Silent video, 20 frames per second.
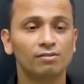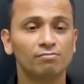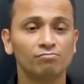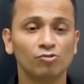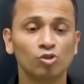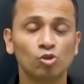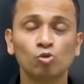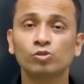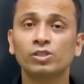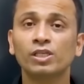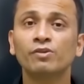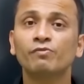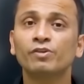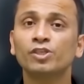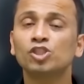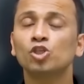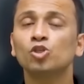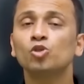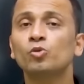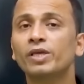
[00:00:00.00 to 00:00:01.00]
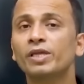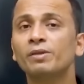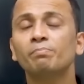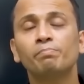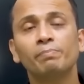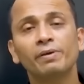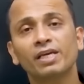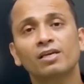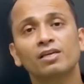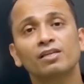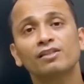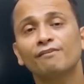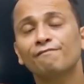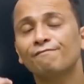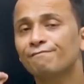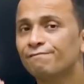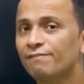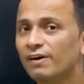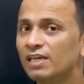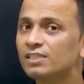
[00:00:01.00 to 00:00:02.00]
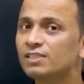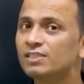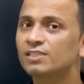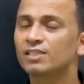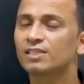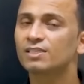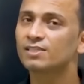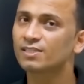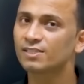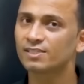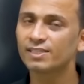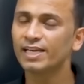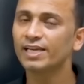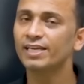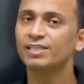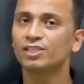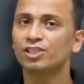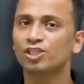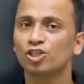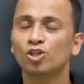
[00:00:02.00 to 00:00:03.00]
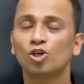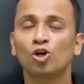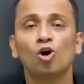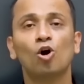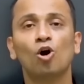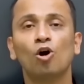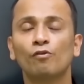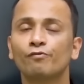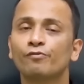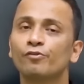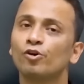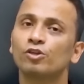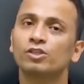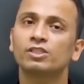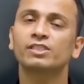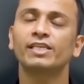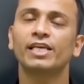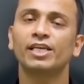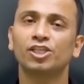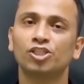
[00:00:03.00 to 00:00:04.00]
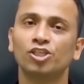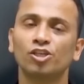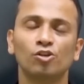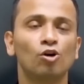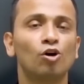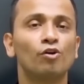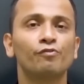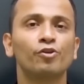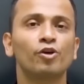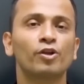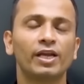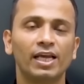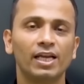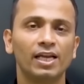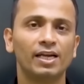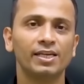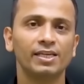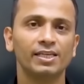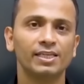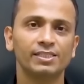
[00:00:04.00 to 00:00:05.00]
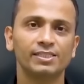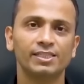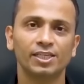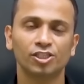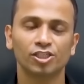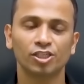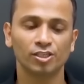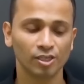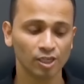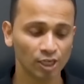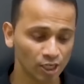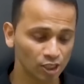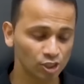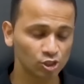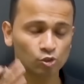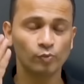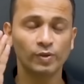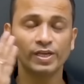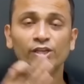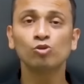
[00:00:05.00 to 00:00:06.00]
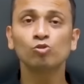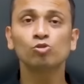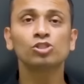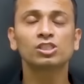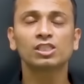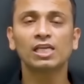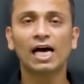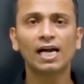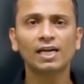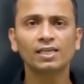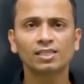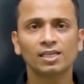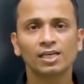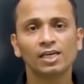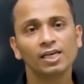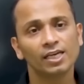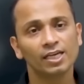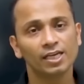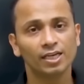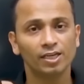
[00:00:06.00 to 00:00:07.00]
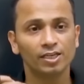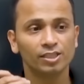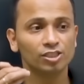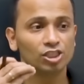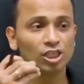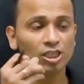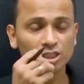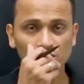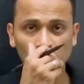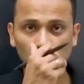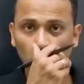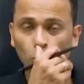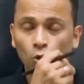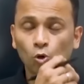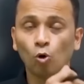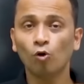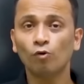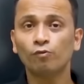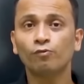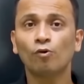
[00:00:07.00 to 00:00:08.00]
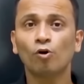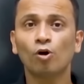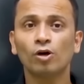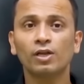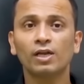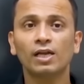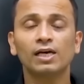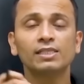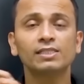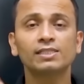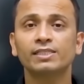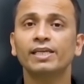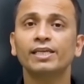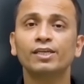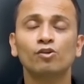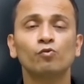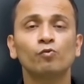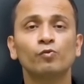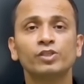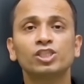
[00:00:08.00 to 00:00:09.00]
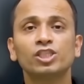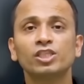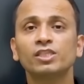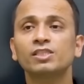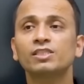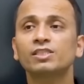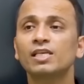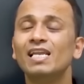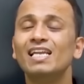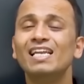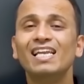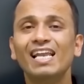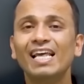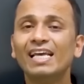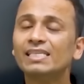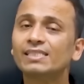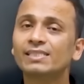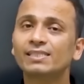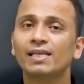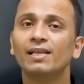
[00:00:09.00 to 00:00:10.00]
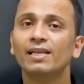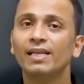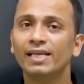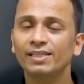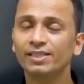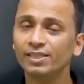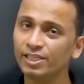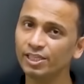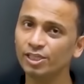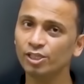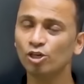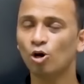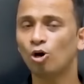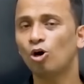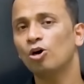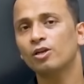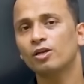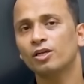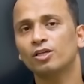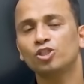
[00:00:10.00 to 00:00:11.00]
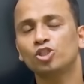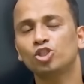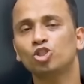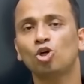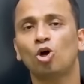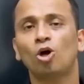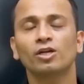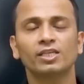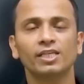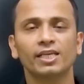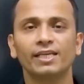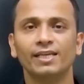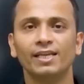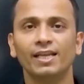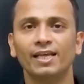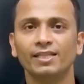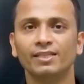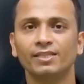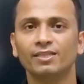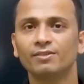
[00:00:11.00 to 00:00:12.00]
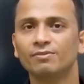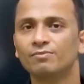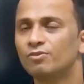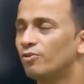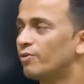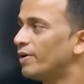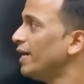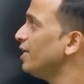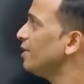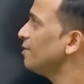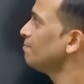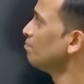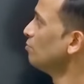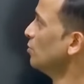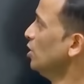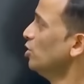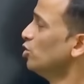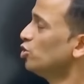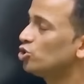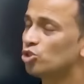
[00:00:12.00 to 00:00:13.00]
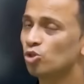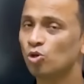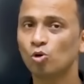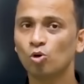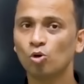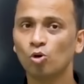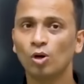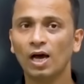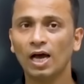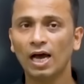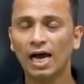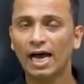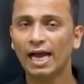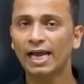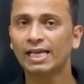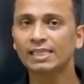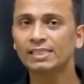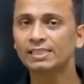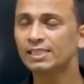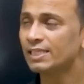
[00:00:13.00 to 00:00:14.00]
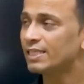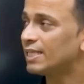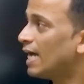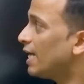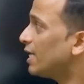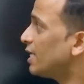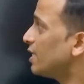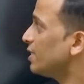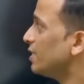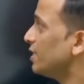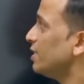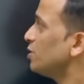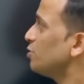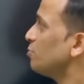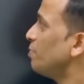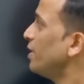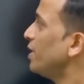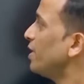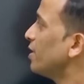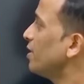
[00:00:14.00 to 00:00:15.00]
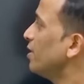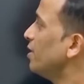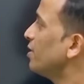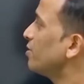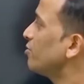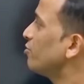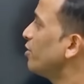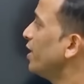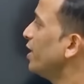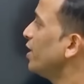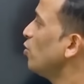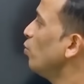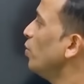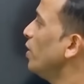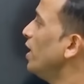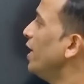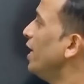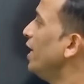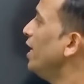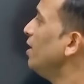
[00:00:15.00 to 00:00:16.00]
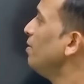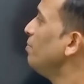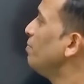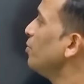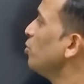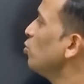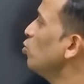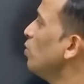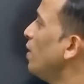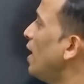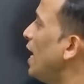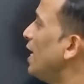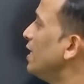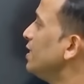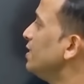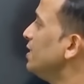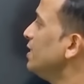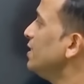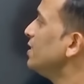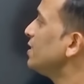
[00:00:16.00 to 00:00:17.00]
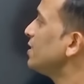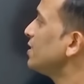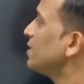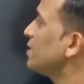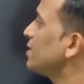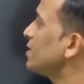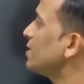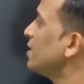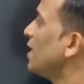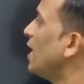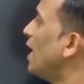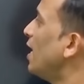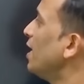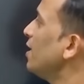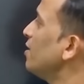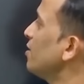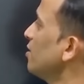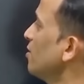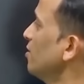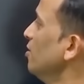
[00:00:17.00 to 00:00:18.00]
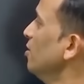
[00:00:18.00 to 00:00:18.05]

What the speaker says: using which you can pick the first set of your section, of your LRDI section. So when you start, just go for a set which is less lengthy or short in length, right? So I can say that this particular thing will help you at the start